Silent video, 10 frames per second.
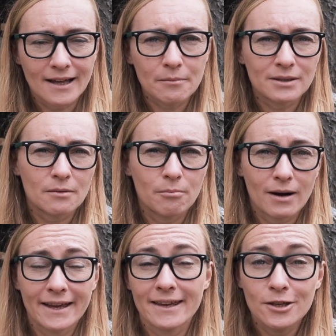I better
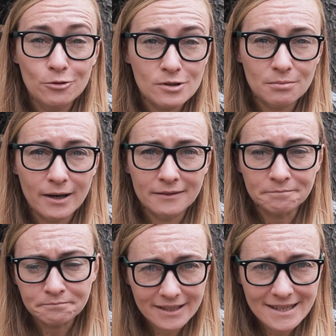buy a used one,
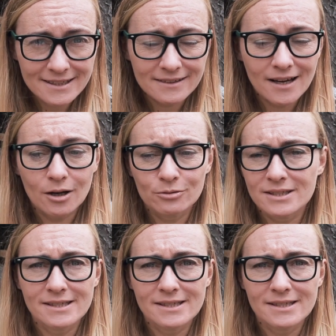test it out,